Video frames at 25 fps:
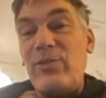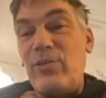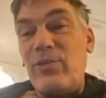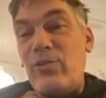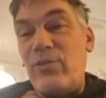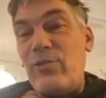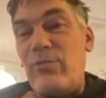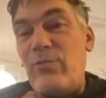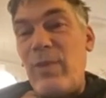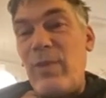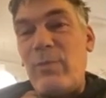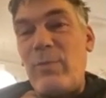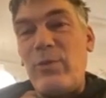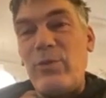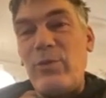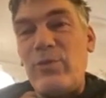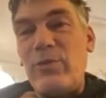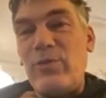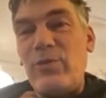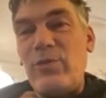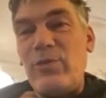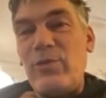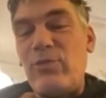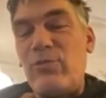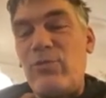year of my
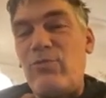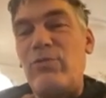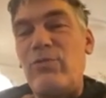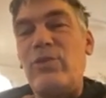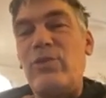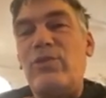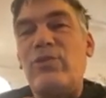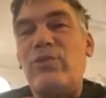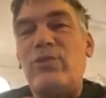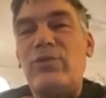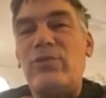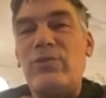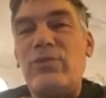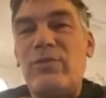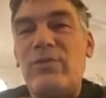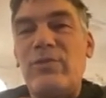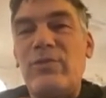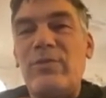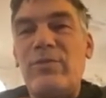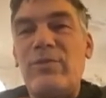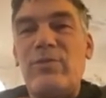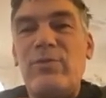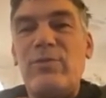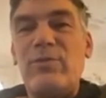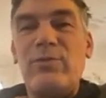postdoc to
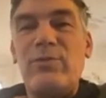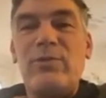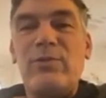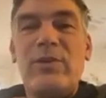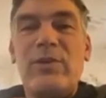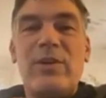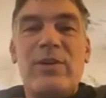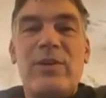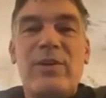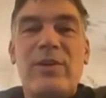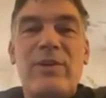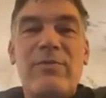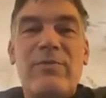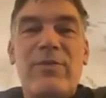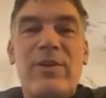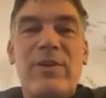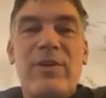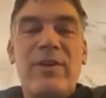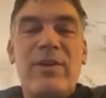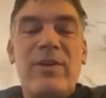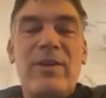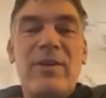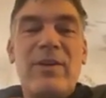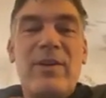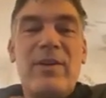return to Tenerife.
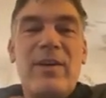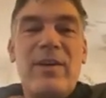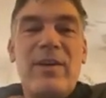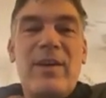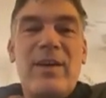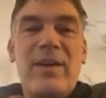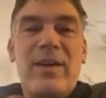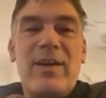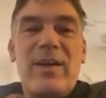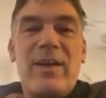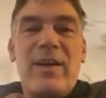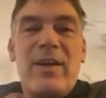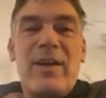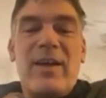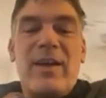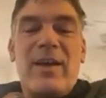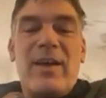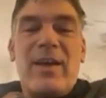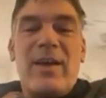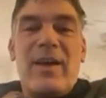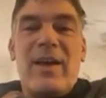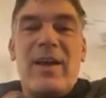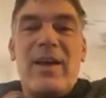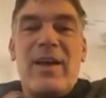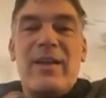
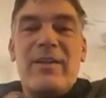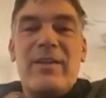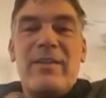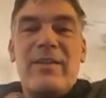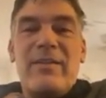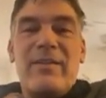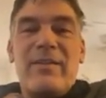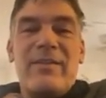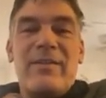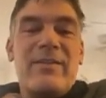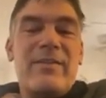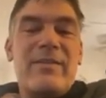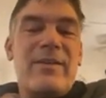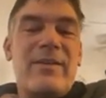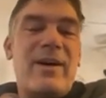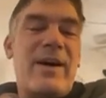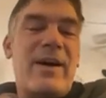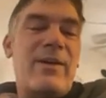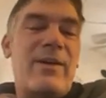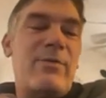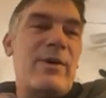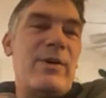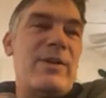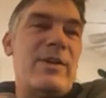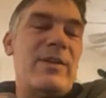And uh,
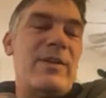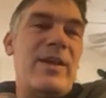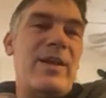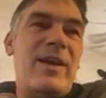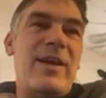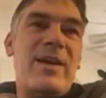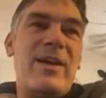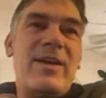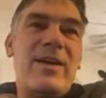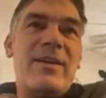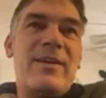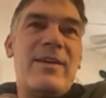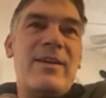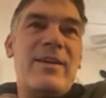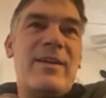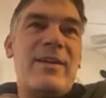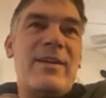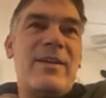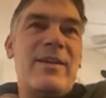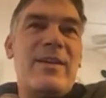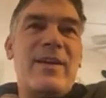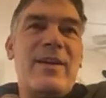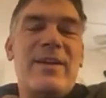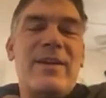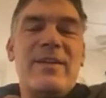I went there,
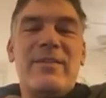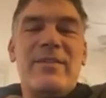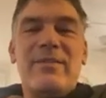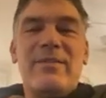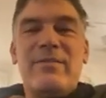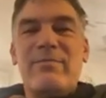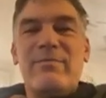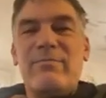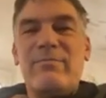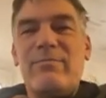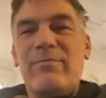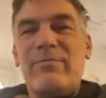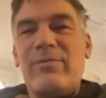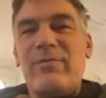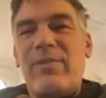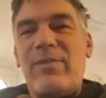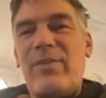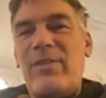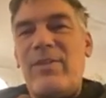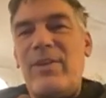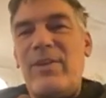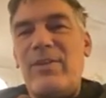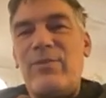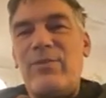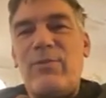and then
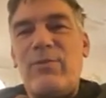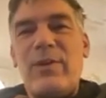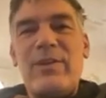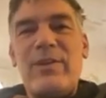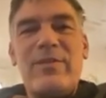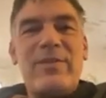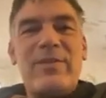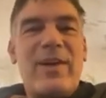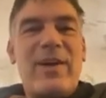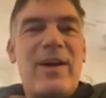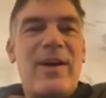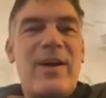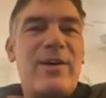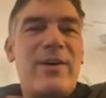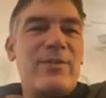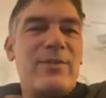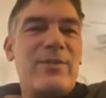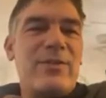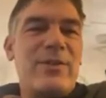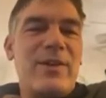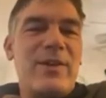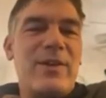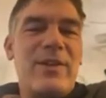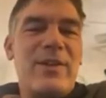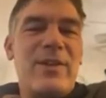things went
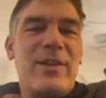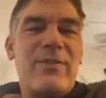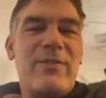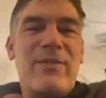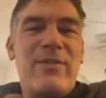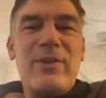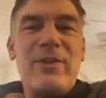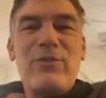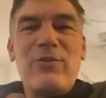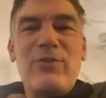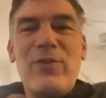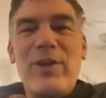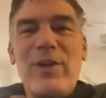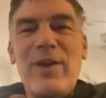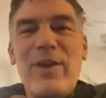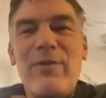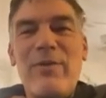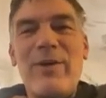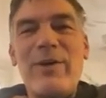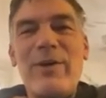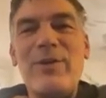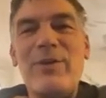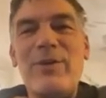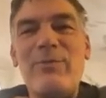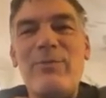south, and eventually I
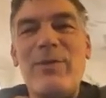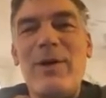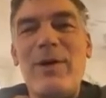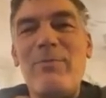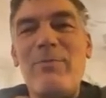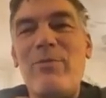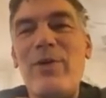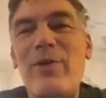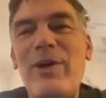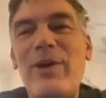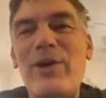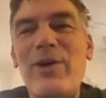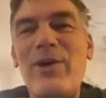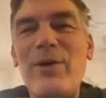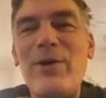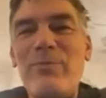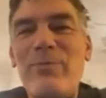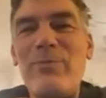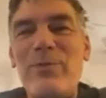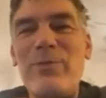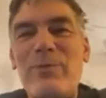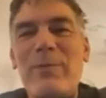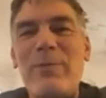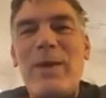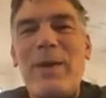went a break
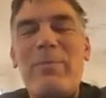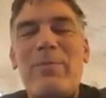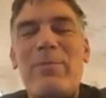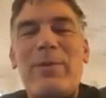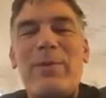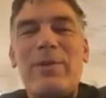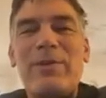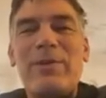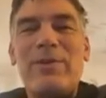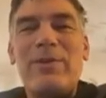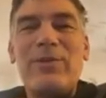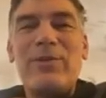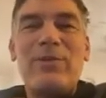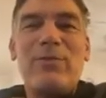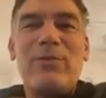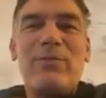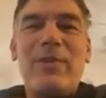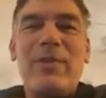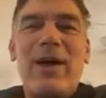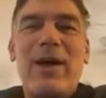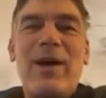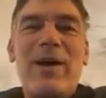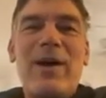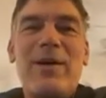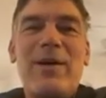up with my partner. So
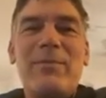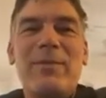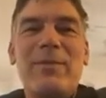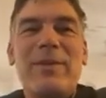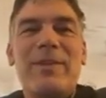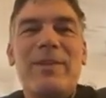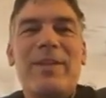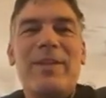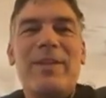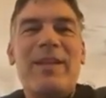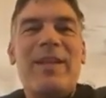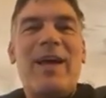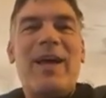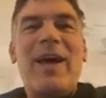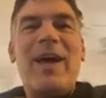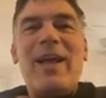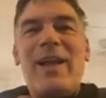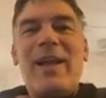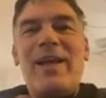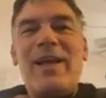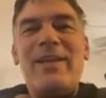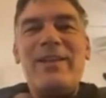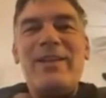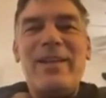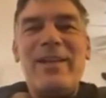now I'm in that
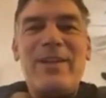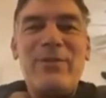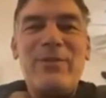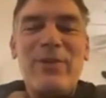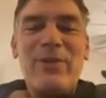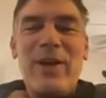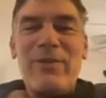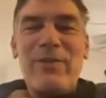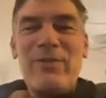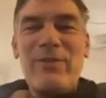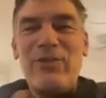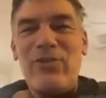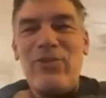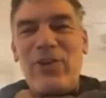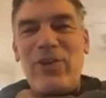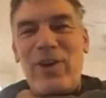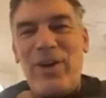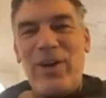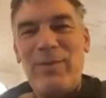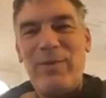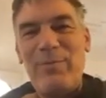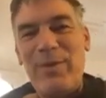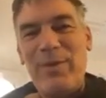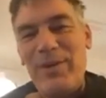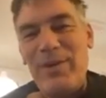island. I don't have a
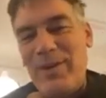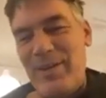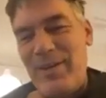job